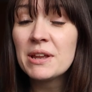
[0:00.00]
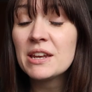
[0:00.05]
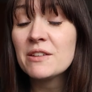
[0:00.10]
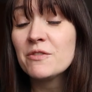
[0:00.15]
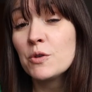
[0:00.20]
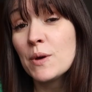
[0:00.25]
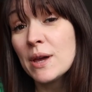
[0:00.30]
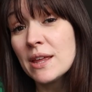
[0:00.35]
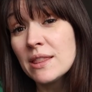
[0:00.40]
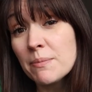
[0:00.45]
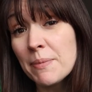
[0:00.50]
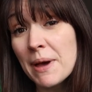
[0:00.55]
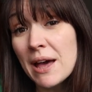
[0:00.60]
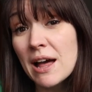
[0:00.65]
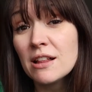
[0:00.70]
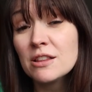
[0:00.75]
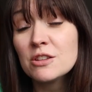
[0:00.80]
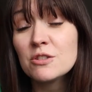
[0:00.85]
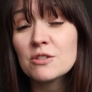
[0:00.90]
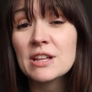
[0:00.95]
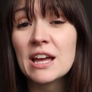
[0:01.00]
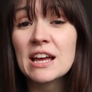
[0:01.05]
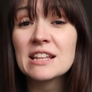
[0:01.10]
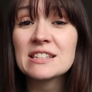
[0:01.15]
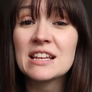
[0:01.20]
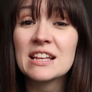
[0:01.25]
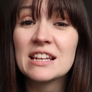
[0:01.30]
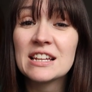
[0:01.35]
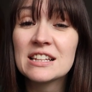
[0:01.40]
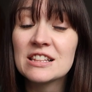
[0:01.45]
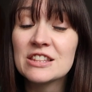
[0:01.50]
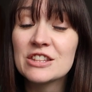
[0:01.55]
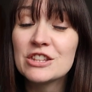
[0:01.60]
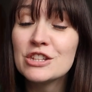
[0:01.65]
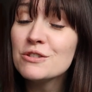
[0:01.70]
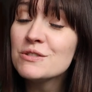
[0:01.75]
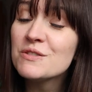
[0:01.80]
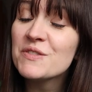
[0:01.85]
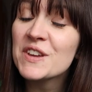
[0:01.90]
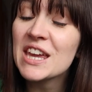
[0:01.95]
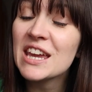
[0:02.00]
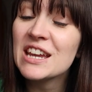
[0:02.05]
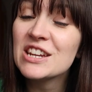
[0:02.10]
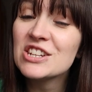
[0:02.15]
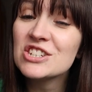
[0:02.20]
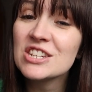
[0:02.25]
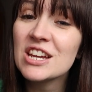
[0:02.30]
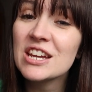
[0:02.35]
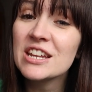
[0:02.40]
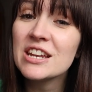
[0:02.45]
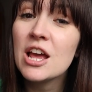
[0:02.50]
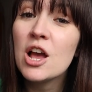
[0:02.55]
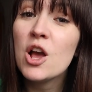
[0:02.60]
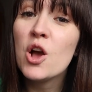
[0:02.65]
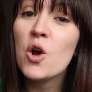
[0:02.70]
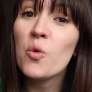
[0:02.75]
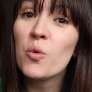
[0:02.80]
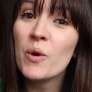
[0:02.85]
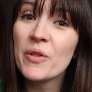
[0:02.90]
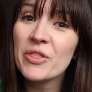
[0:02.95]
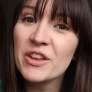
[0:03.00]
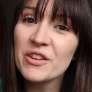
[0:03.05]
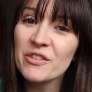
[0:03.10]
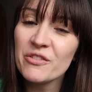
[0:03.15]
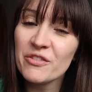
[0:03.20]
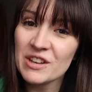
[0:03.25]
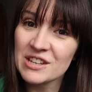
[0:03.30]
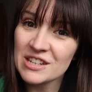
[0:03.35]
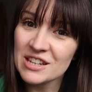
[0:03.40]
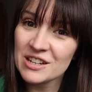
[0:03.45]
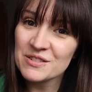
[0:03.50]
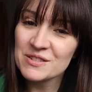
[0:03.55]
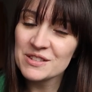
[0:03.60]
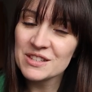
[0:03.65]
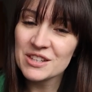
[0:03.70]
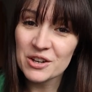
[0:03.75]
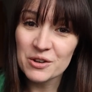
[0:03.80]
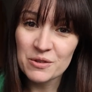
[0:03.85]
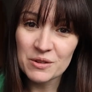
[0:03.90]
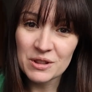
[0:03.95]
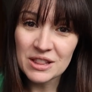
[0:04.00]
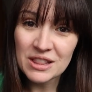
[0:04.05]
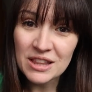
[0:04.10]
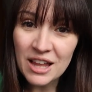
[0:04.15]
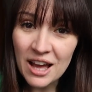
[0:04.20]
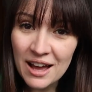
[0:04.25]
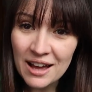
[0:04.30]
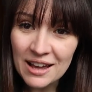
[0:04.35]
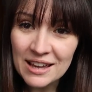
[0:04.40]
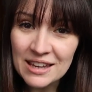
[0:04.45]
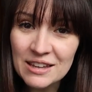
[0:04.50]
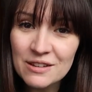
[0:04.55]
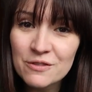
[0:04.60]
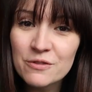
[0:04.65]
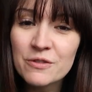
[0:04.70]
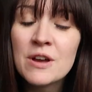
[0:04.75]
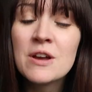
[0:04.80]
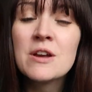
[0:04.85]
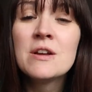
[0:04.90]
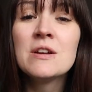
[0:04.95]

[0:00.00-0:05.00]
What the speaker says: and if you hit the bell, you'll get a little notification when those videos go live.